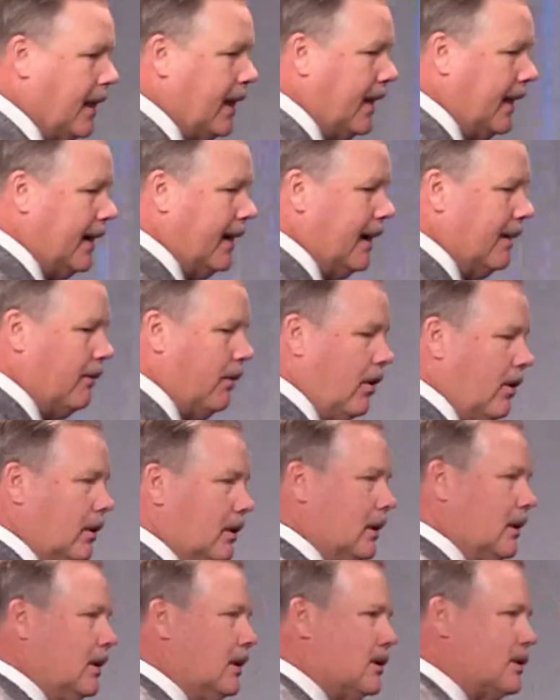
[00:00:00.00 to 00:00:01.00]
and have all
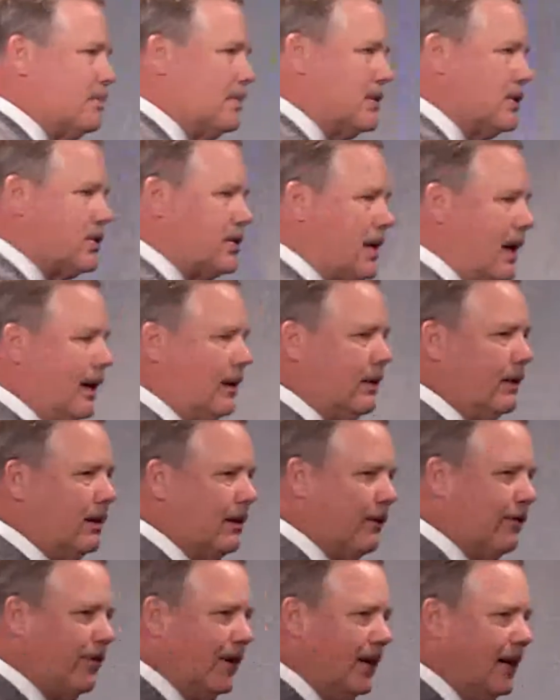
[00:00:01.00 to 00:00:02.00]
the husbands stand to
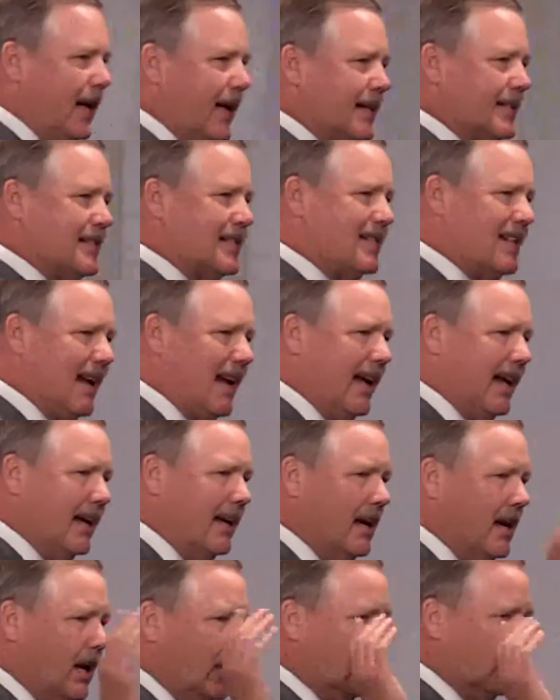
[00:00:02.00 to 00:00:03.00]
their feet and say,
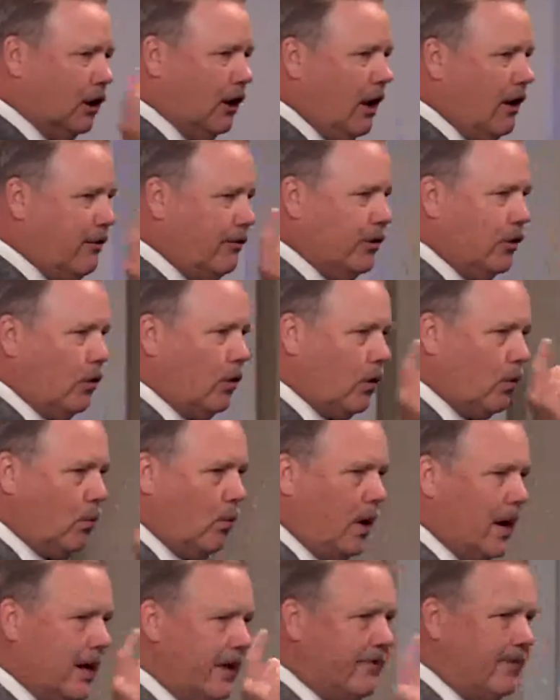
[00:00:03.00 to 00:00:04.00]
Love your
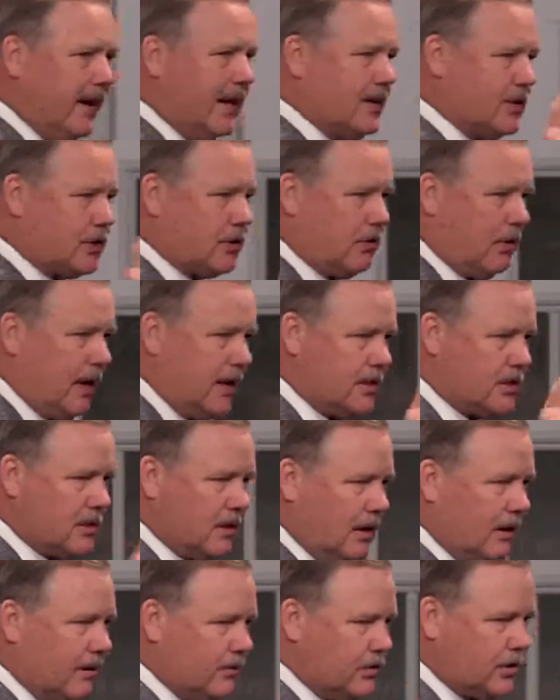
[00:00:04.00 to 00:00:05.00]
wife as Christ
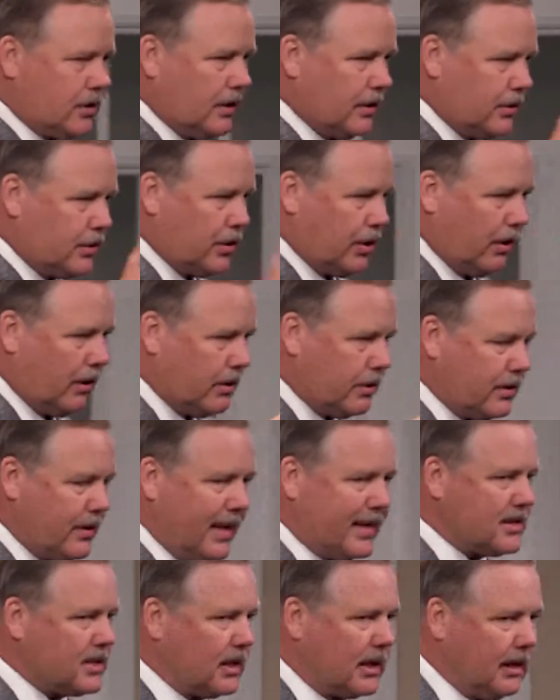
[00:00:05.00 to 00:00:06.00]
loves the church,
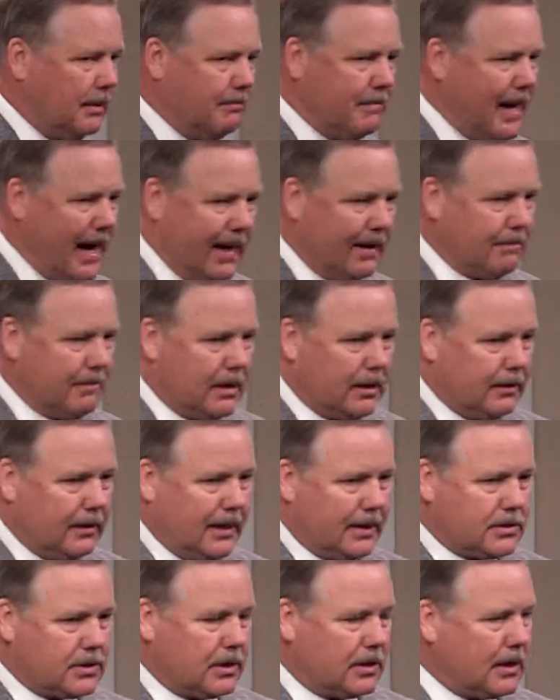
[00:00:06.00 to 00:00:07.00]
that's a commandment.
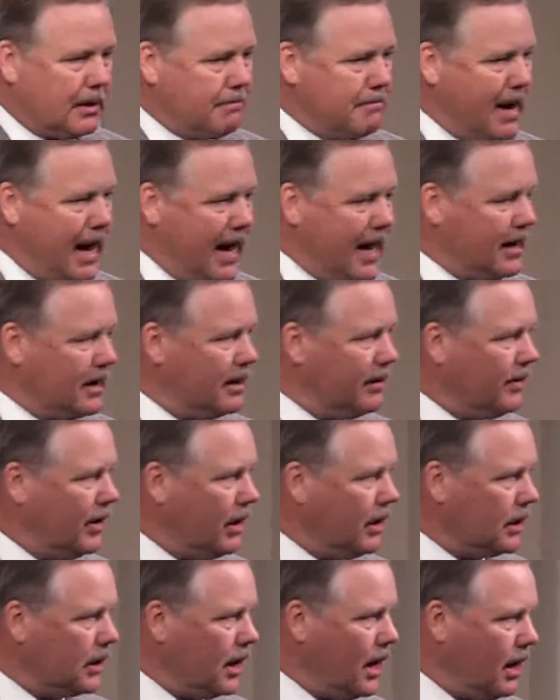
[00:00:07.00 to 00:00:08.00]
That's a demand of
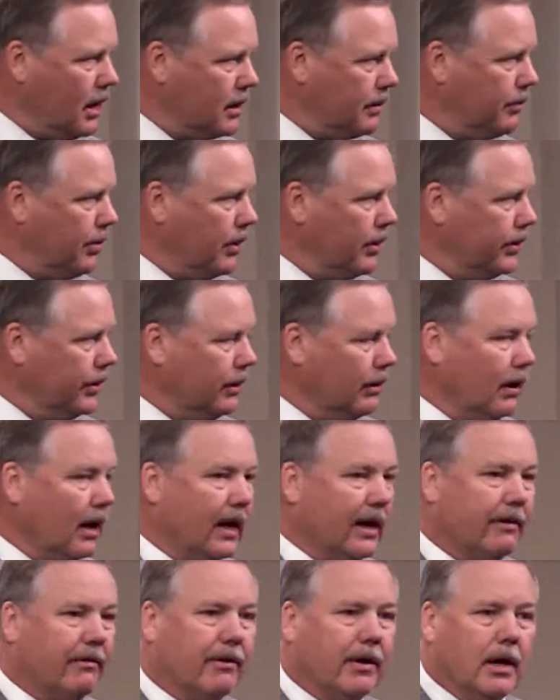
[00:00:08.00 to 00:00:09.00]
our God upon your
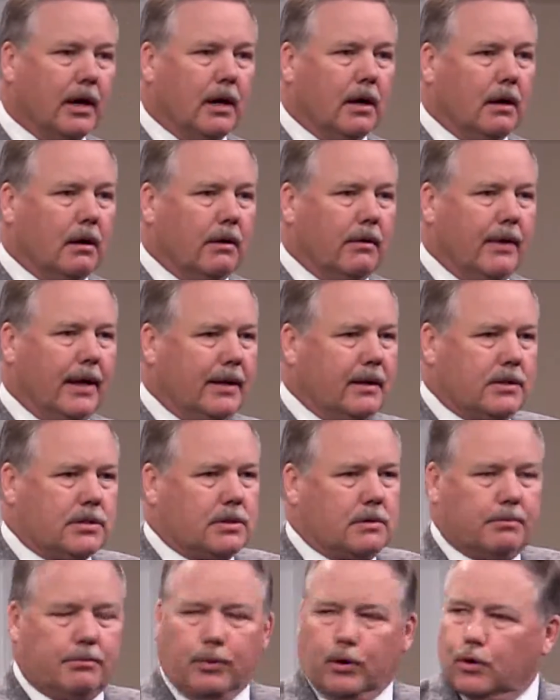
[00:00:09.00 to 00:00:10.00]
life. That
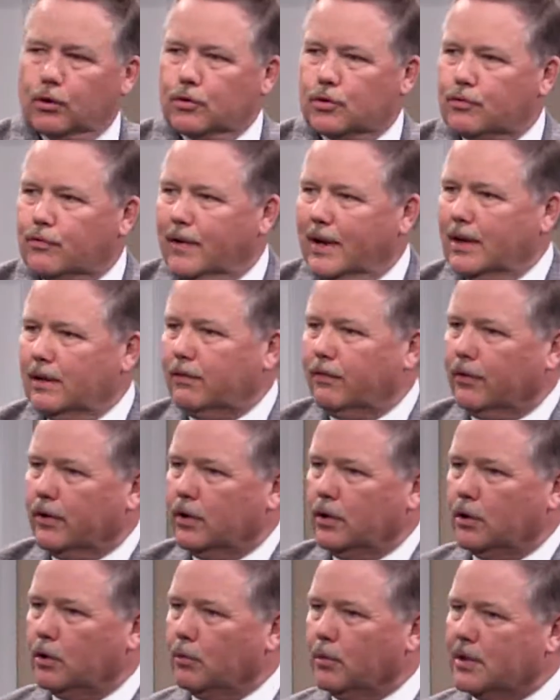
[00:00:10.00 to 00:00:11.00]
doesn't produce faith for
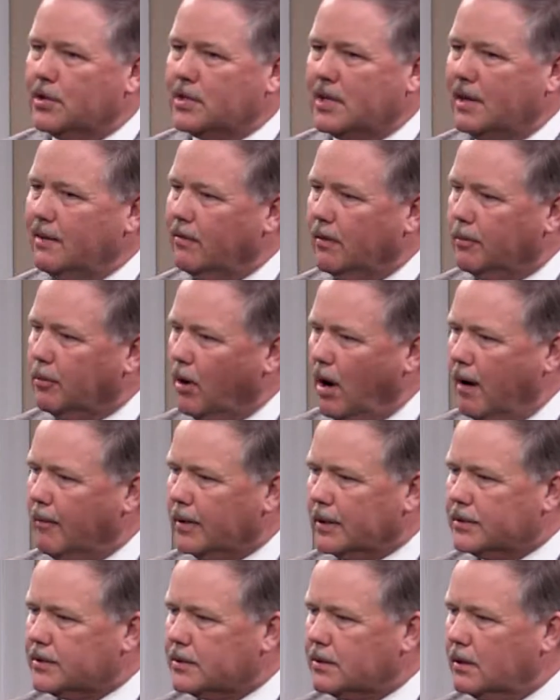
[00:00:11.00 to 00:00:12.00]
you to receive a
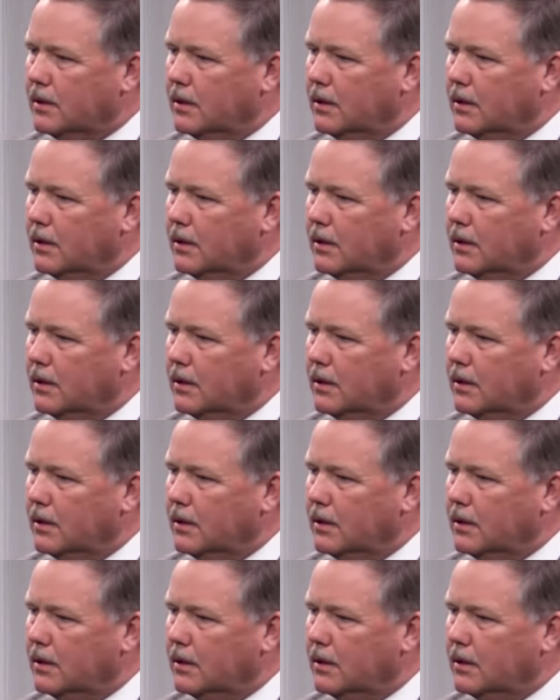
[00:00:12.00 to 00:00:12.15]
promise.